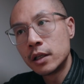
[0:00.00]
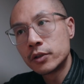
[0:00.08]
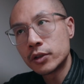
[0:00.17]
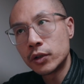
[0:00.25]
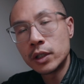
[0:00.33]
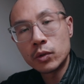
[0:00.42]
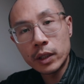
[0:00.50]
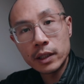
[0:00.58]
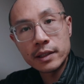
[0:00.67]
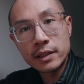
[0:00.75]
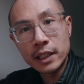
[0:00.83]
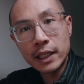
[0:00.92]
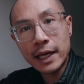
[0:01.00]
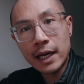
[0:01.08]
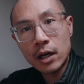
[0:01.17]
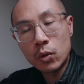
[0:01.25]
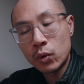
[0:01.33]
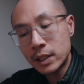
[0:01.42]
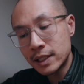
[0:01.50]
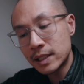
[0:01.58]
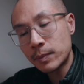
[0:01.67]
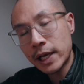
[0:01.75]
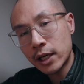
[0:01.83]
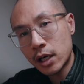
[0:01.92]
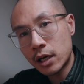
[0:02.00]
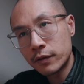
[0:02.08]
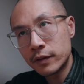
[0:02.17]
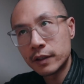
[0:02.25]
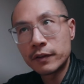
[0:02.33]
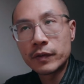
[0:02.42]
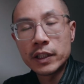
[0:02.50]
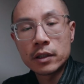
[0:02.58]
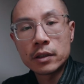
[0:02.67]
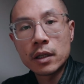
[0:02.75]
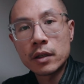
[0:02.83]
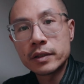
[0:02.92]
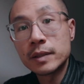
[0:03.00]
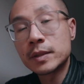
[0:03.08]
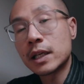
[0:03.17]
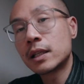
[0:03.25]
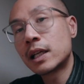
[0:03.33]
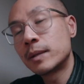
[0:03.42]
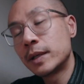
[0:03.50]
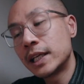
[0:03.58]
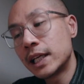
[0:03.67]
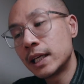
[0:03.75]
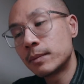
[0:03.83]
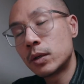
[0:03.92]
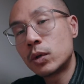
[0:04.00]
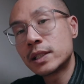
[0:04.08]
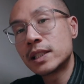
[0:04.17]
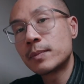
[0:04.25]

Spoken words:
So you can quickly see how once it's paid off, the $1,500 seems like a lot in the beginning, but once it's